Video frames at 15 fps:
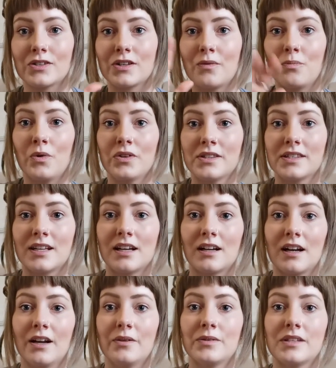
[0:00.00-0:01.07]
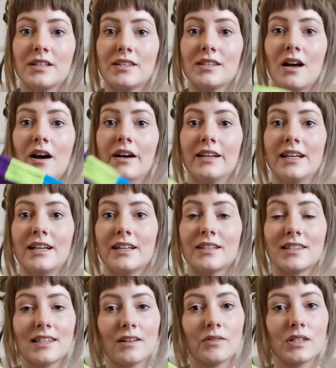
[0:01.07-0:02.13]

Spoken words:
So once enclosed inside, he could still